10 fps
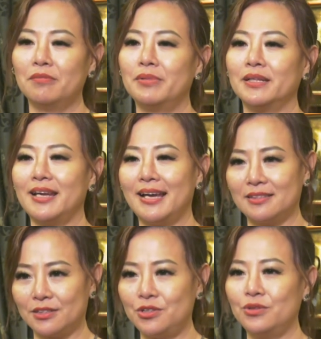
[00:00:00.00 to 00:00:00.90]
but
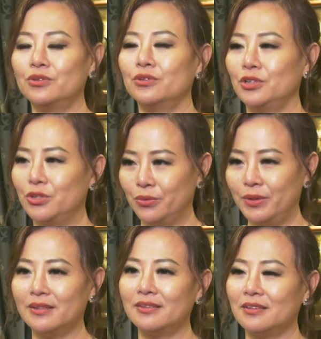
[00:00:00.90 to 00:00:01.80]
execute, do
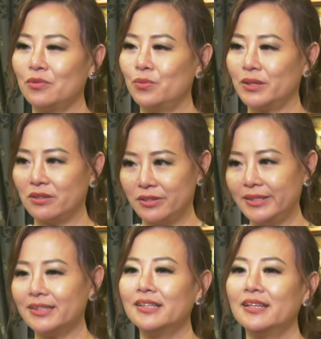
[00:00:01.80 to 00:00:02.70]
it, work on
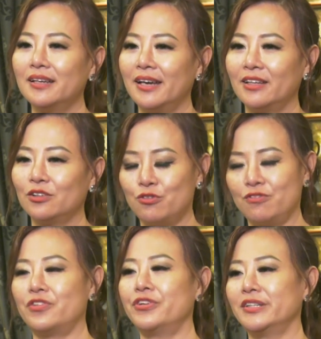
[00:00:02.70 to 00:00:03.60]
it, and go
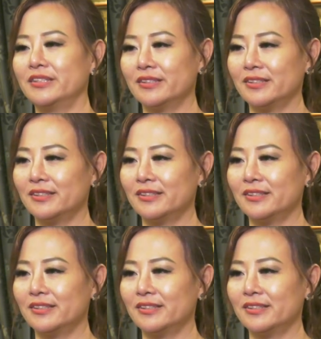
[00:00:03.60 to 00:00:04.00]
for it.